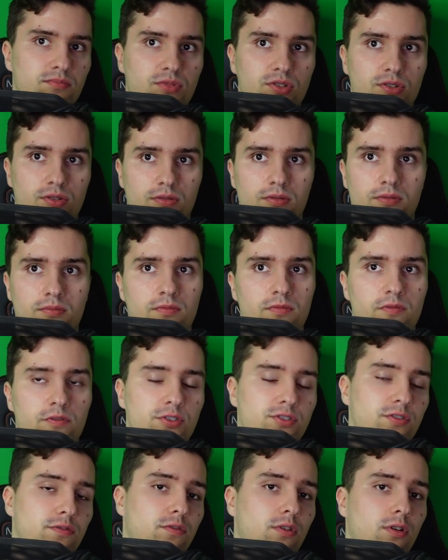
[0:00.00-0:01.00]
So
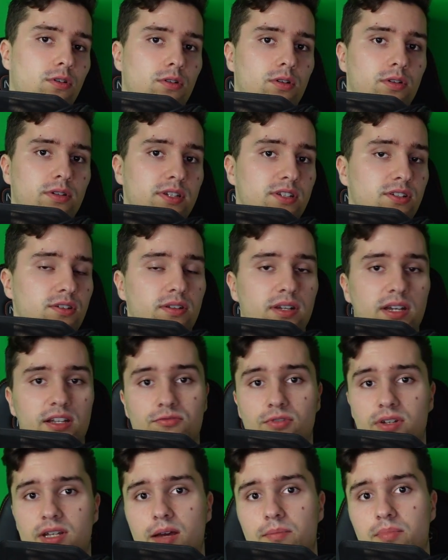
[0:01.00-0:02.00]
first of all,
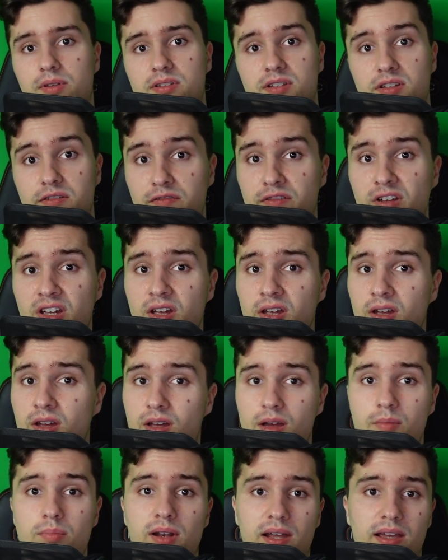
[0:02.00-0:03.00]
disconnects, what happens if
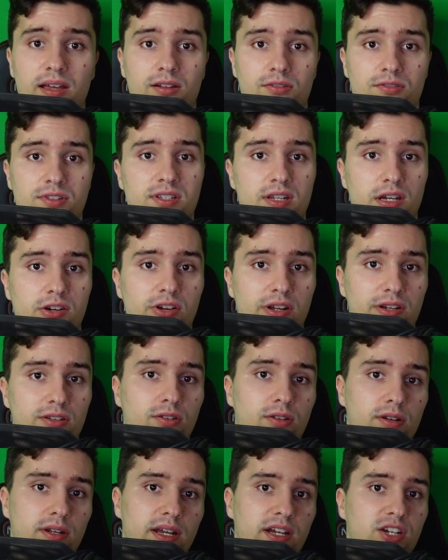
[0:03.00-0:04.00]
a player loses internet
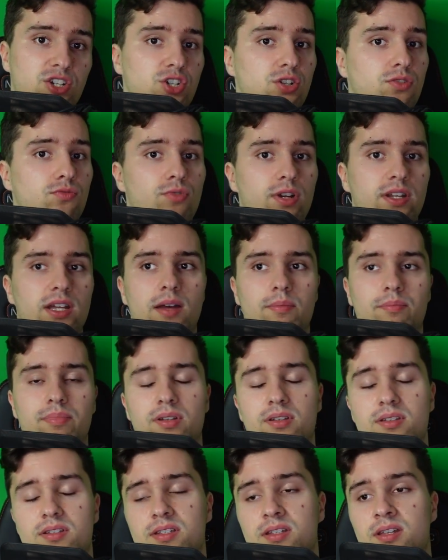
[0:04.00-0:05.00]
connection? What
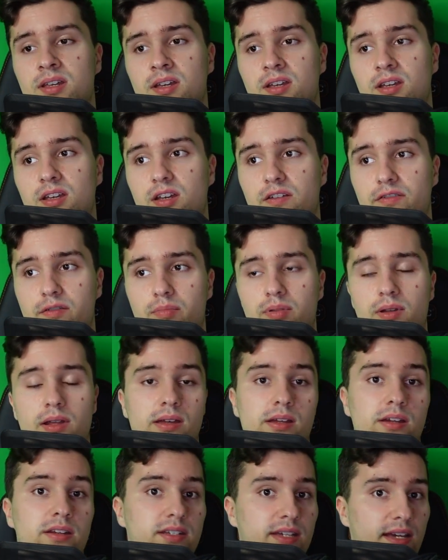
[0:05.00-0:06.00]
happens if a
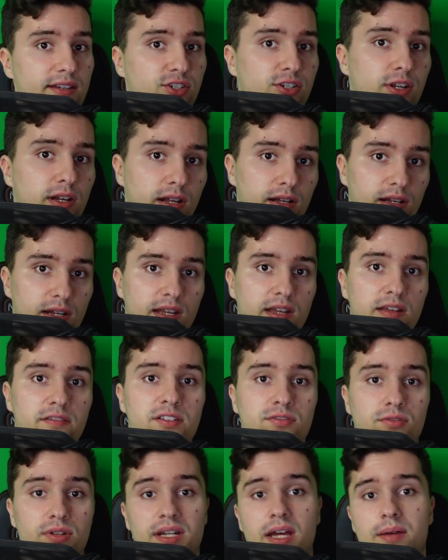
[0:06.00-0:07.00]
player intentionally
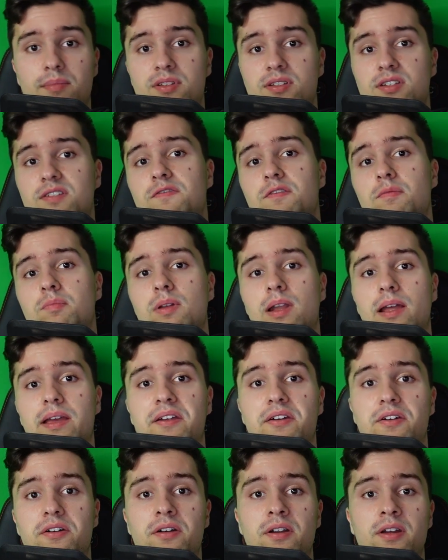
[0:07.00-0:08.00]
leaves? What happens if a
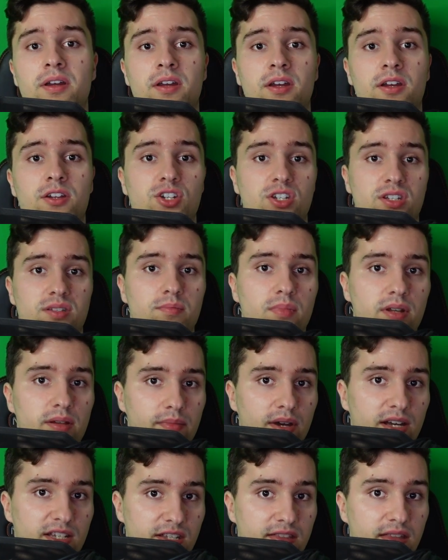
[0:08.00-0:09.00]
player just
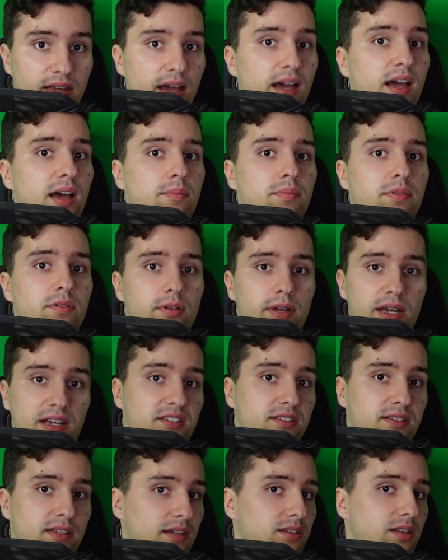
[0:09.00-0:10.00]
minimizes the app,
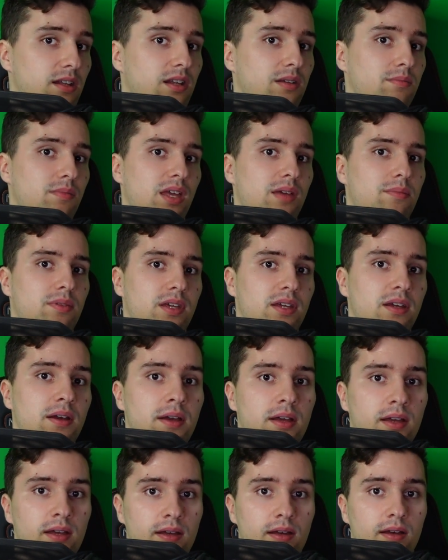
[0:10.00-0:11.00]
accidentally maybe,
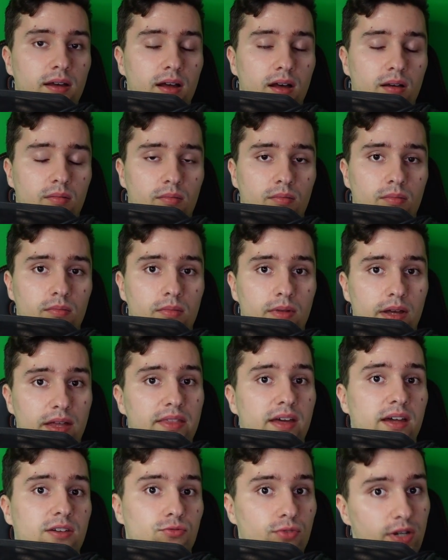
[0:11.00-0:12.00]
and
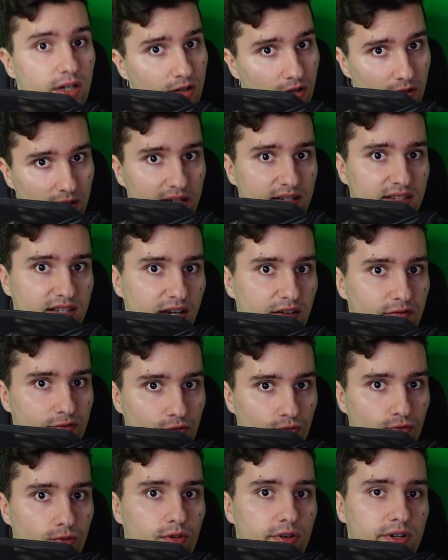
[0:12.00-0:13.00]
then reconnects
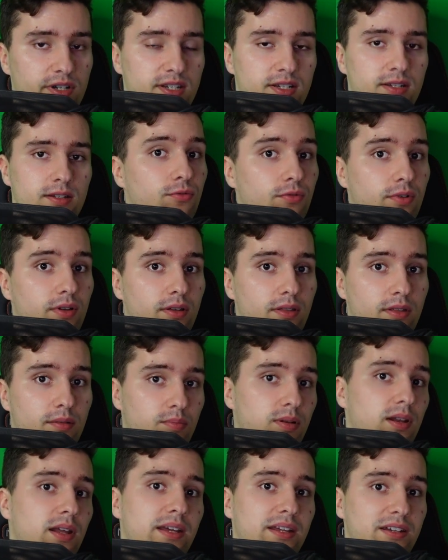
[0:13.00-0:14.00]
afterwards? The
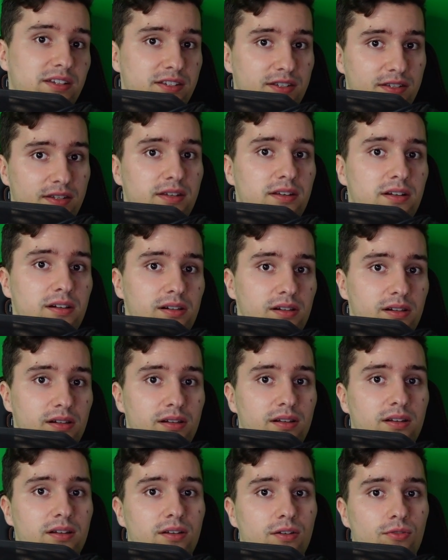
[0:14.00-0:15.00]
player
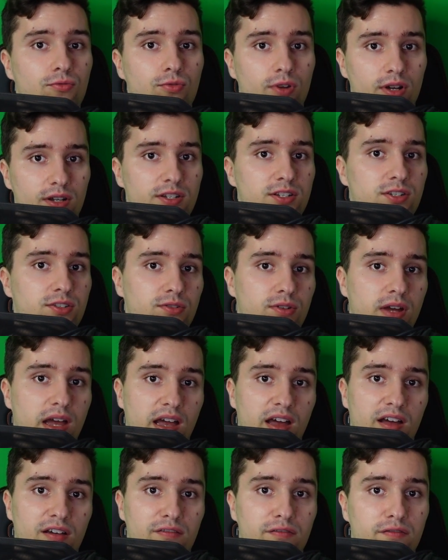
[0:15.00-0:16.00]
still wants to
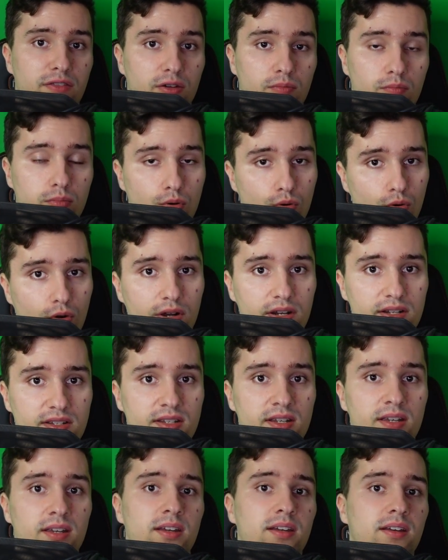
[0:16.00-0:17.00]
have their
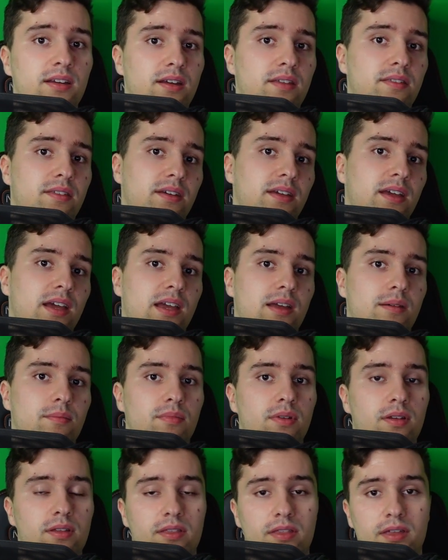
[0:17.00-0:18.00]
points in the
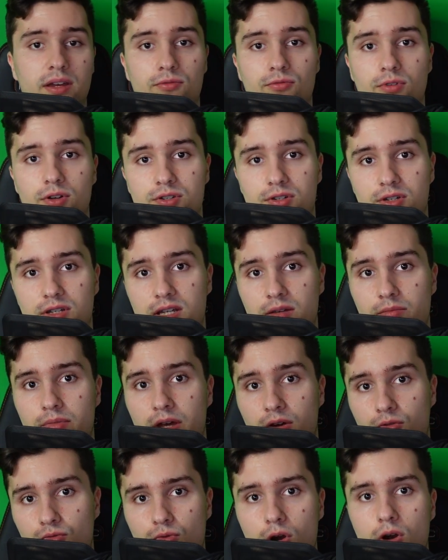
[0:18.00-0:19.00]
game. They want to keep
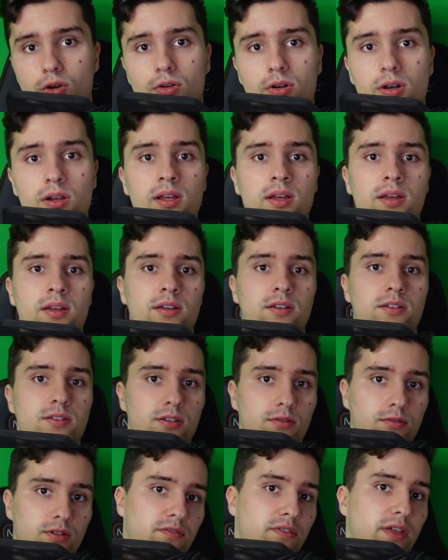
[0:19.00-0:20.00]
their role,
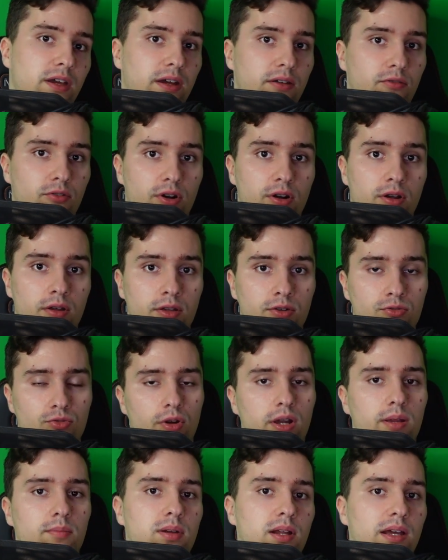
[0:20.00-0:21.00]
so if they were the
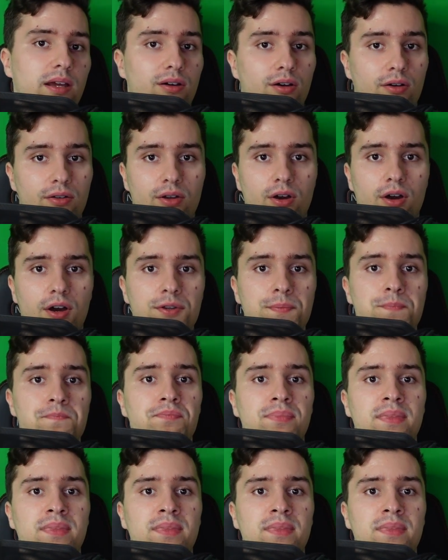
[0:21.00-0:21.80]
drawing player or not.